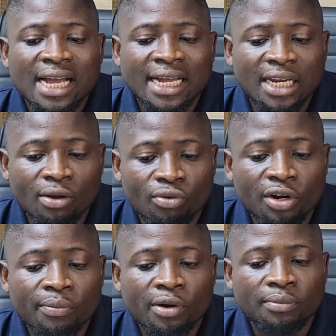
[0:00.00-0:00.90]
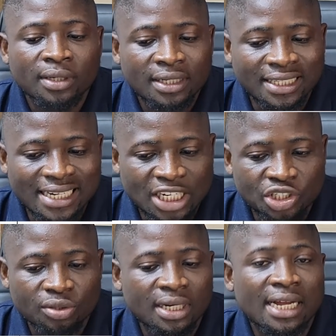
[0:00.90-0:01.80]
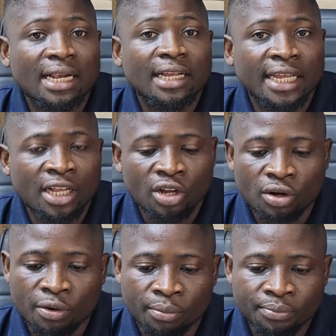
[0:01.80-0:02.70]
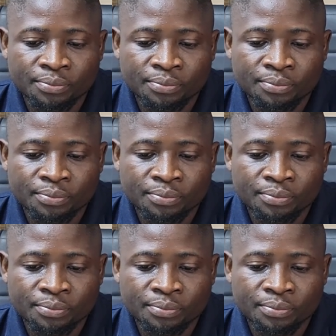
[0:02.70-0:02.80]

and equilibrium national income.